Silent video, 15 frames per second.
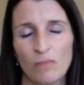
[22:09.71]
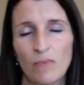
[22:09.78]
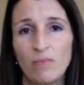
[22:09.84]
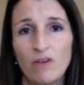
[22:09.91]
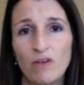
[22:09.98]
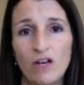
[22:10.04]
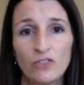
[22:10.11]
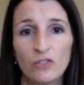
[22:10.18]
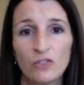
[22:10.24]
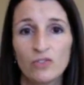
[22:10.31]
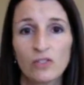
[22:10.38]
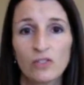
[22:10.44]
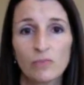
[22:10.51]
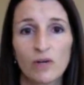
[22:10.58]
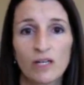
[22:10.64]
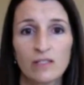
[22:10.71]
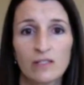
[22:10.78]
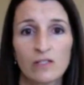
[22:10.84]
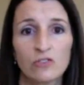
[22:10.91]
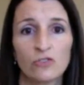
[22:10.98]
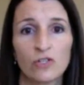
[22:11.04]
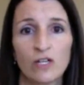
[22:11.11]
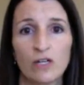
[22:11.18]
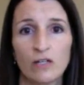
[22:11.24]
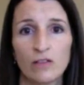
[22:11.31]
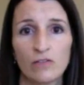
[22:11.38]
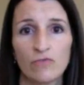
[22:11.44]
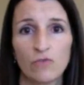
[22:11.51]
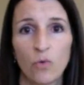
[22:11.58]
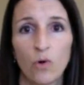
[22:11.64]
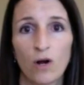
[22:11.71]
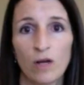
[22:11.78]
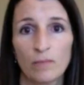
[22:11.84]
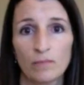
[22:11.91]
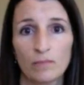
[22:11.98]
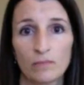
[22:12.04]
Maybe I'll use the buy sell trade on the forum.